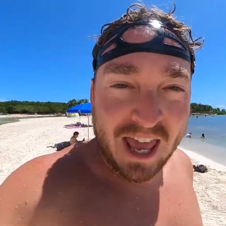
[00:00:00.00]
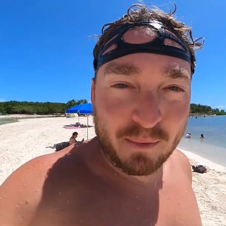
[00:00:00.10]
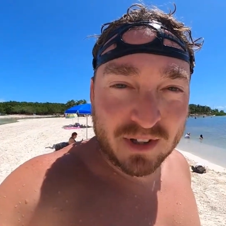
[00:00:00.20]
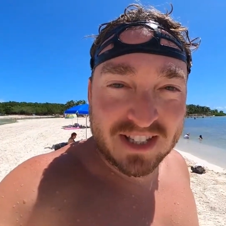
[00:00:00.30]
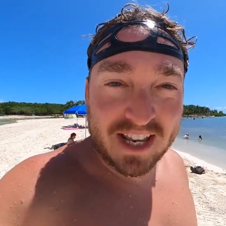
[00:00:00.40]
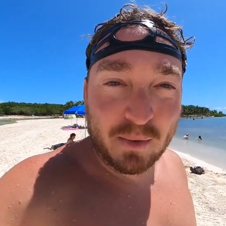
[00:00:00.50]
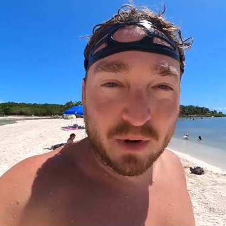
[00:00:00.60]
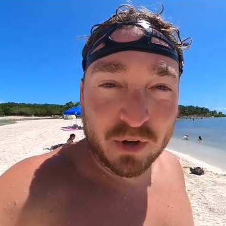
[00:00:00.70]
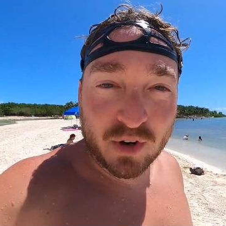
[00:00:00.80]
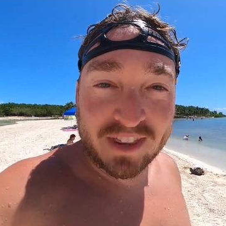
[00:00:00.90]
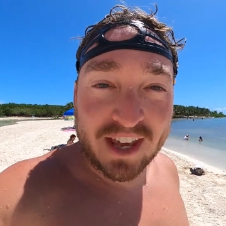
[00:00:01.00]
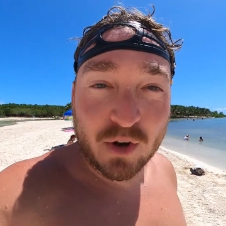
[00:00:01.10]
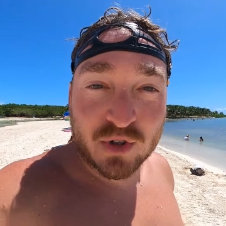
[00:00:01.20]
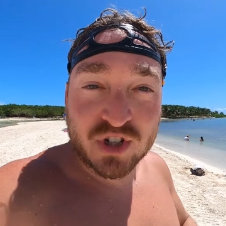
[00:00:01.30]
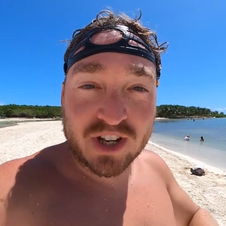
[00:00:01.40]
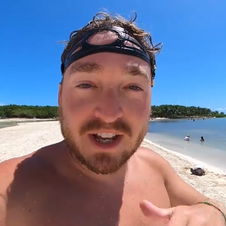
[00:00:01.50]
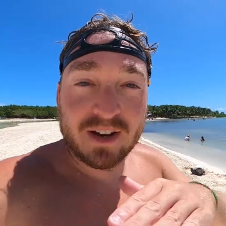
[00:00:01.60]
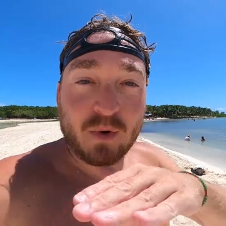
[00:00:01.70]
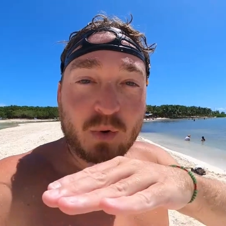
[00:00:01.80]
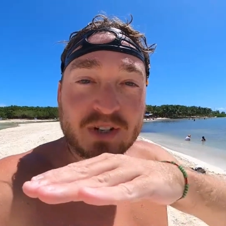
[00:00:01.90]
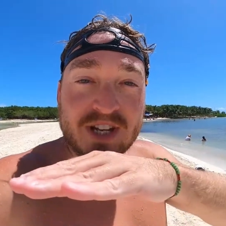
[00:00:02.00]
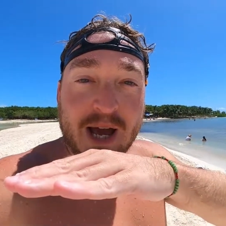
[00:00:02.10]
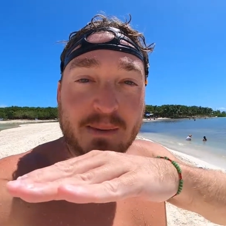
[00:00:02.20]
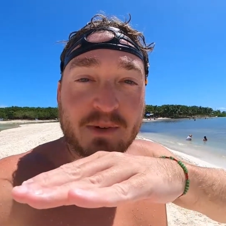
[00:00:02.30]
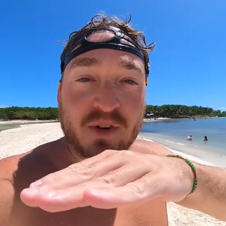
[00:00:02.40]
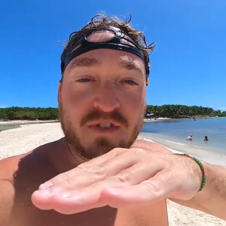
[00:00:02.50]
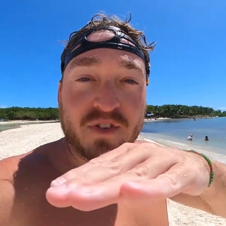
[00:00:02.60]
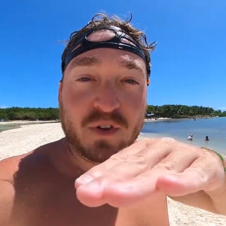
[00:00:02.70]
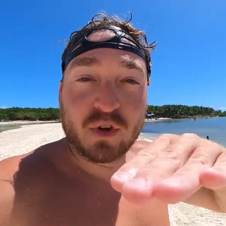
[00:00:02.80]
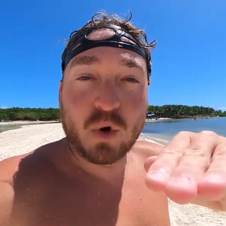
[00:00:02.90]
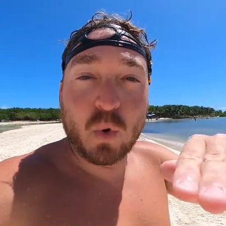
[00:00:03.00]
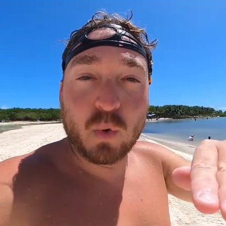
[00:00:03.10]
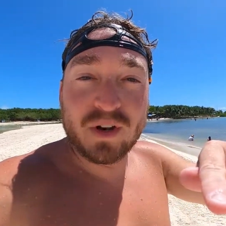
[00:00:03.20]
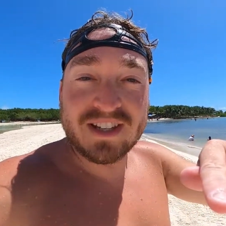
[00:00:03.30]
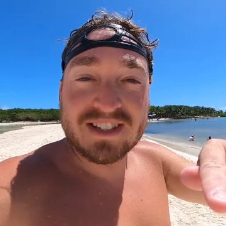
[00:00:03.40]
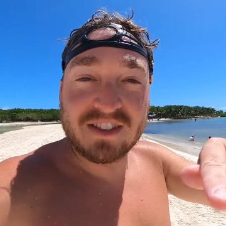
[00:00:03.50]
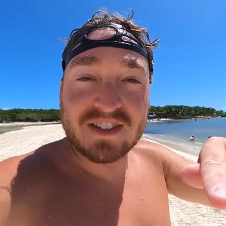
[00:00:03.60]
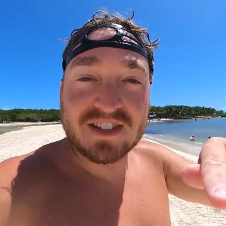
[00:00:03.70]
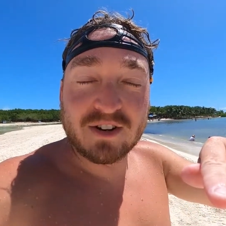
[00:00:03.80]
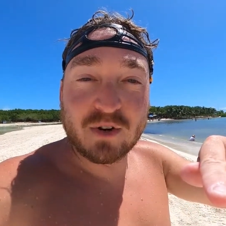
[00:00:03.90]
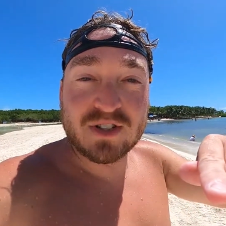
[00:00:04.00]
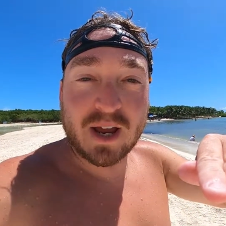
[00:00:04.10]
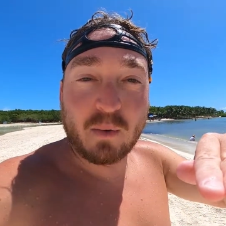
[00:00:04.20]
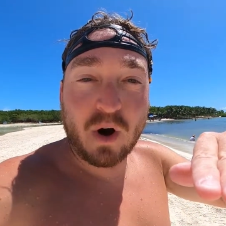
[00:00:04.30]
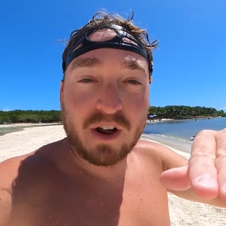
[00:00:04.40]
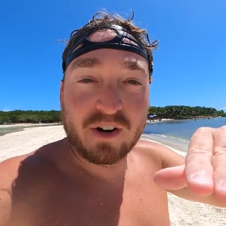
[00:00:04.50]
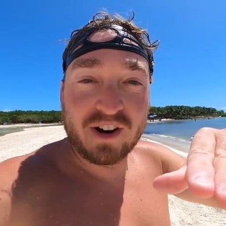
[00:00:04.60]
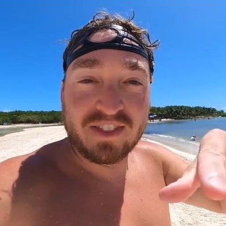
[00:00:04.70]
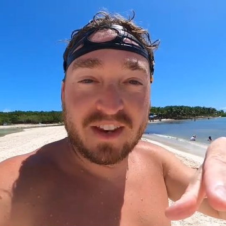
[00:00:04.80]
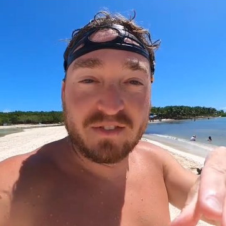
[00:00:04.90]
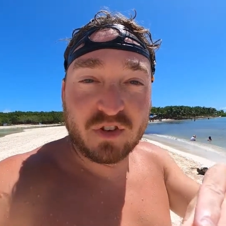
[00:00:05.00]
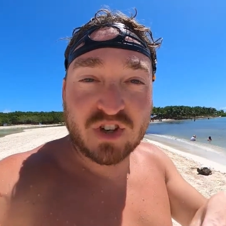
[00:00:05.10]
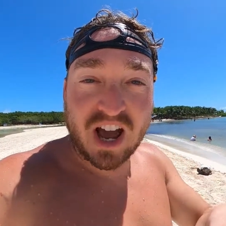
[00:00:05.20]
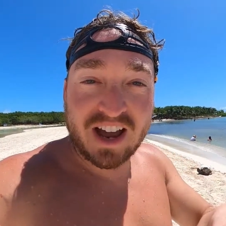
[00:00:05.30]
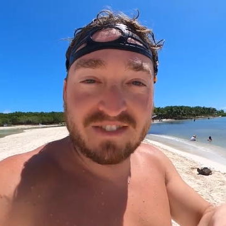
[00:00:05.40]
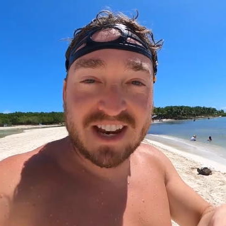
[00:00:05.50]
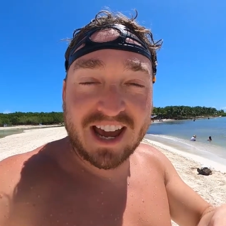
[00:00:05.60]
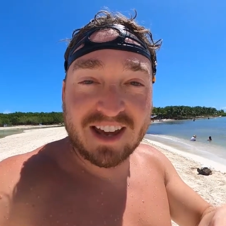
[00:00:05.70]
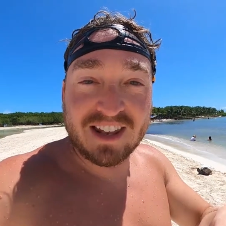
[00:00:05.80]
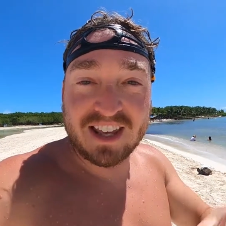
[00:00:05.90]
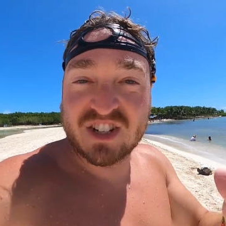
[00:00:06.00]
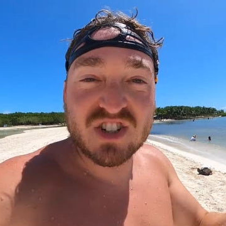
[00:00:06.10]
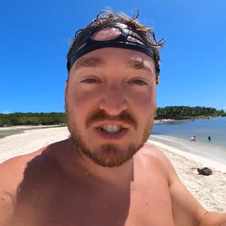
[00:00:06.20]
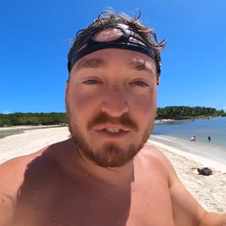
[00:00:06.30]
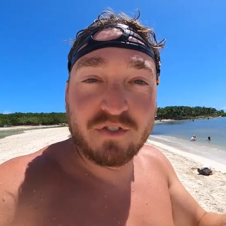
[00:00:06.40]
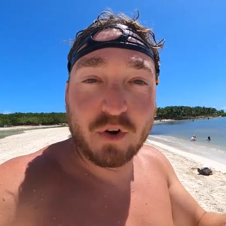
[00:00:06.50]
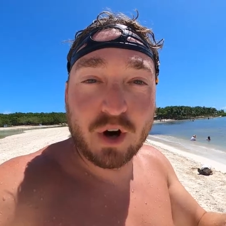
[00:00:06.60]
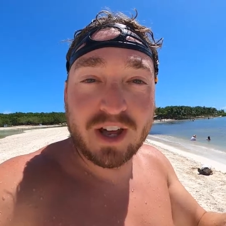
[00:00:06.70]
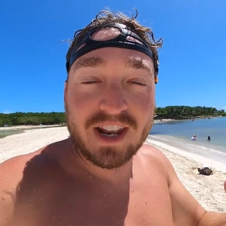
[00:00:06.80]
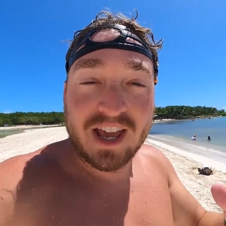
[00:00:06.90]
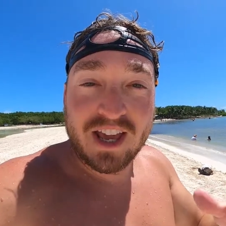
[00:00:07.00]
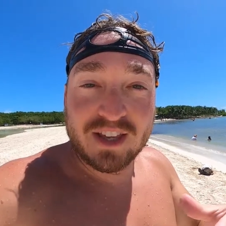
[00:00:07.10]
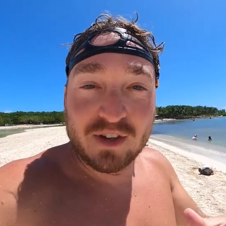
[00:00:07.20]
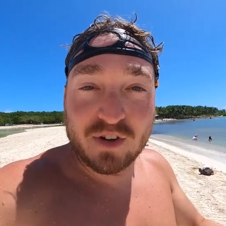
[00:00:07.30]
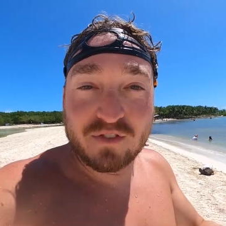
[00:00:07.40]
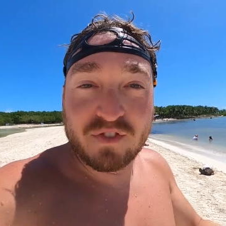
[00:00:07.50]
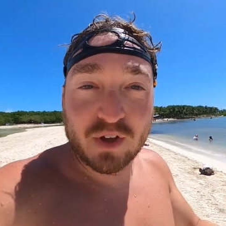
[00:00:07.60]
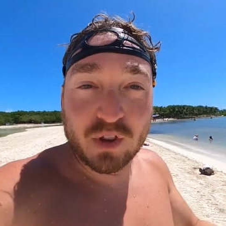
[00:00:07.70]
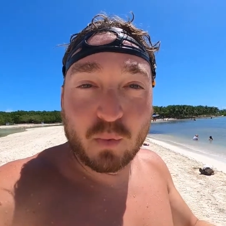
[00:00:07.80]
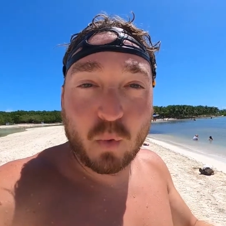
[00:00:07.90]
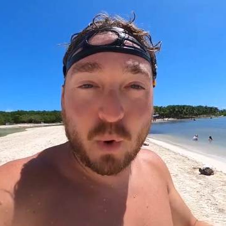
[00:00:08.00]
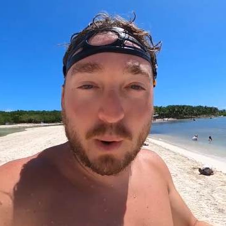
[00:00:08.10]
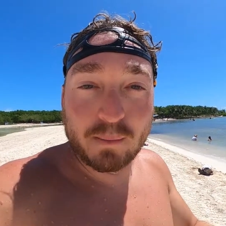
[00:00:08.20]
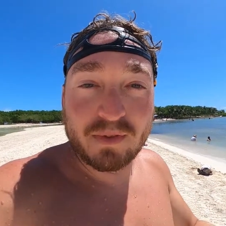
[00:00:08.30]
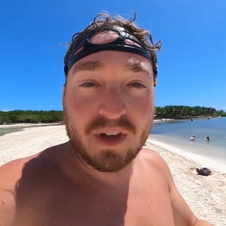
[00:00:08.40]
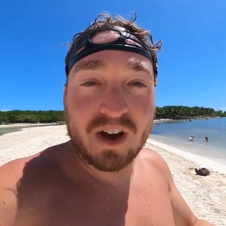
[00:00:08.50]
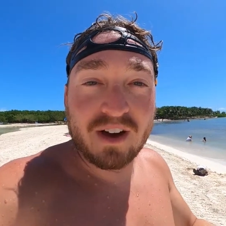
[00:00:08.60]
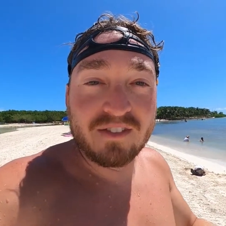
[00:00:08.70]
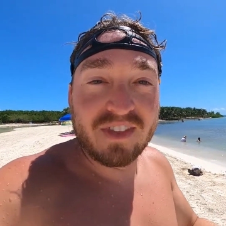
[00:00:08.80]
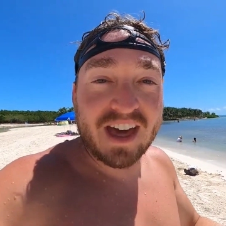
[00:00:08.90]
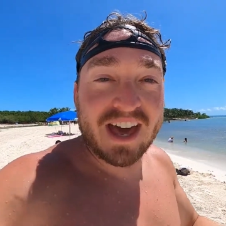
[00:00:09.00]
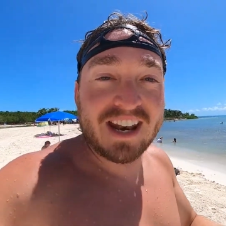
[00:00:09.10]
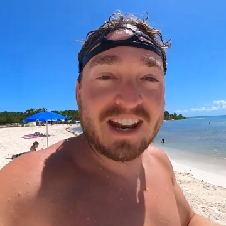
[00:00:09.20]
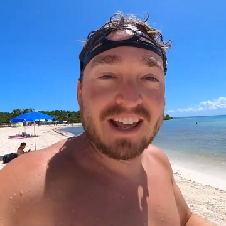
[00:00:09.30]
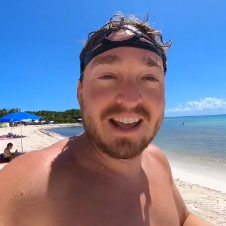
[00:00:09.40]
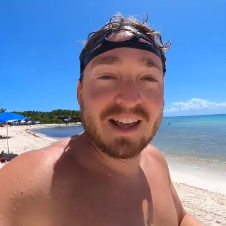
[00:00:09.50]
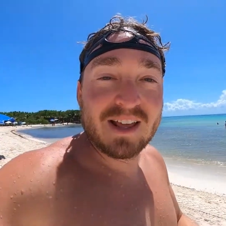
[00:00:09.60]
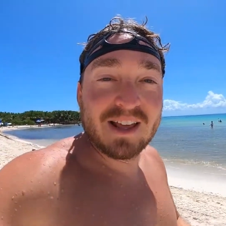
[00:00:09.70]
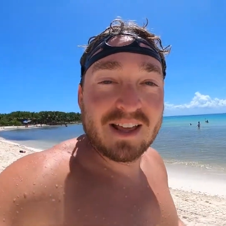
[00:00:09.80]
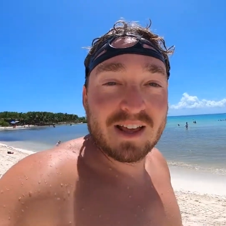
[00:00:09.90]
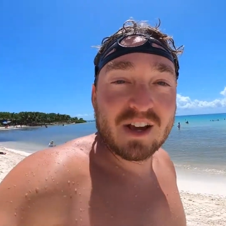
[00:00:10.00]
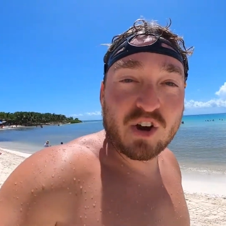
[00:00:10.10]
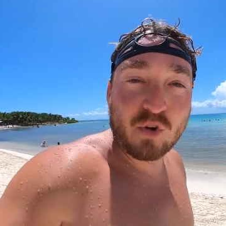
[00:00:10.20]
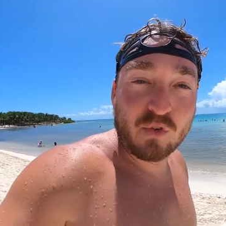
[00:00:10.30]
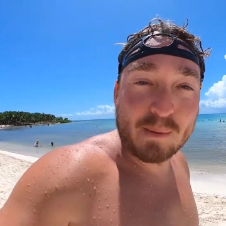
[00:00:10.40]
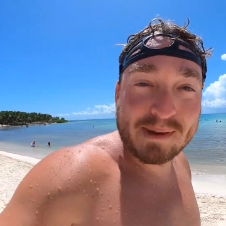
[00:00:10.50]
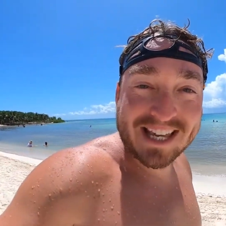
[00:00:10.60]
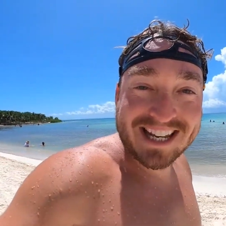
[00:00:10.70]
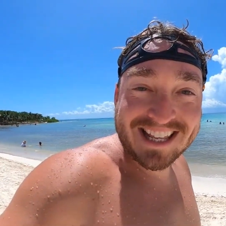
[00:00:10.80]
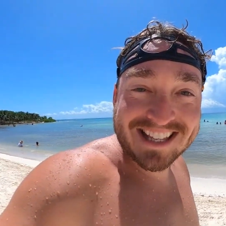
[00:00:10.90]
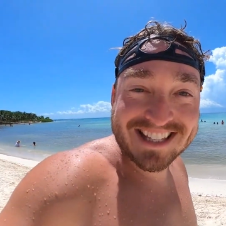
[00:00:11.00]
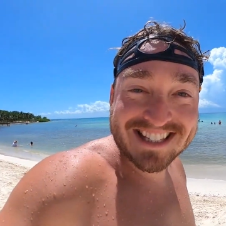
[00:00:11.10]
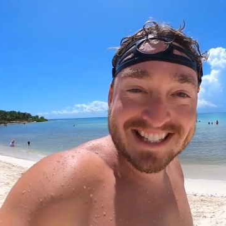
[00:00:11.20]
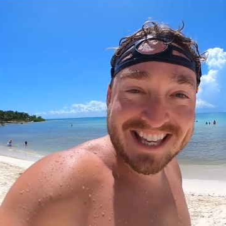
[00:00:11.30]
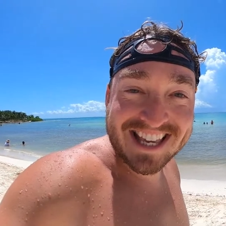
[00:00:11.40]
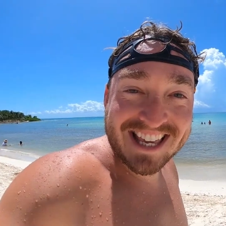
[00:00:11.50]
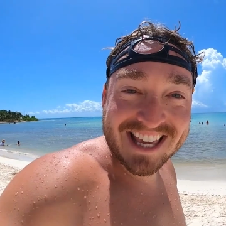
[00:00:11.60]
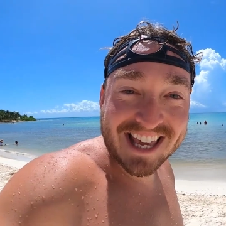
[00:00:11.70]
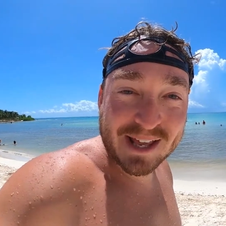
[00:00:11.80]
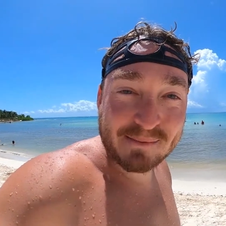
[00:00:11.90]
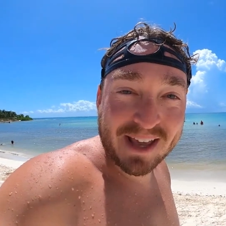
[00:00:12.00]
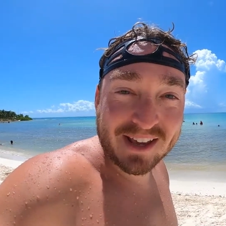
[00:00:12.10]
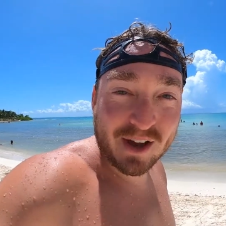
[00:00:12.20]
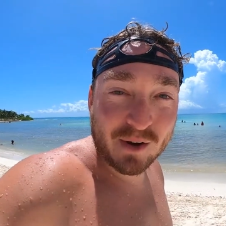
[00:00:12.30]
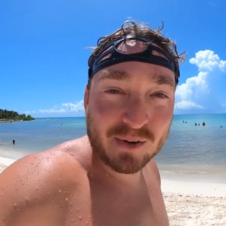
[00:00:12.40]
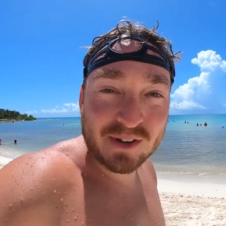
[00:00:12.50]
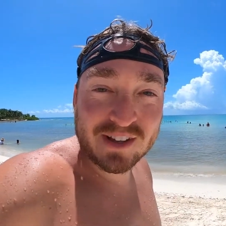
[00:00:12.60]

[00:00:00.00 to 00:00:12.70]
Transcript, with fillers: And what's neat when you're in the ocean on top, you can feel the coolness of the cenote water. And then if you dive down like just a foot, you can feel the warmth of that Caribbean Sea in Mexico.